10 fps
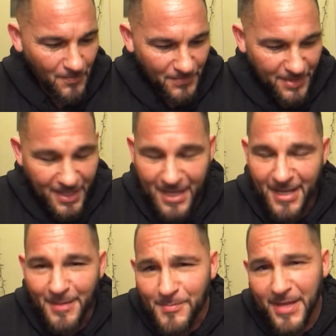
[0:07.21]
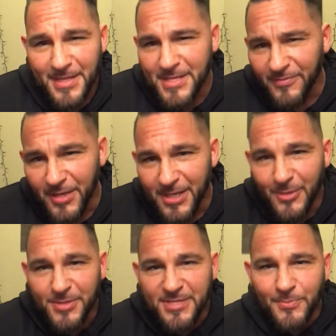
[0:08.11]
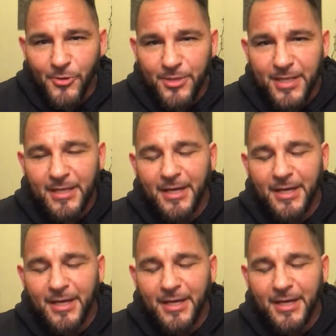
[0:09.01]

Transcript: Yeah, I'm making this video this morning,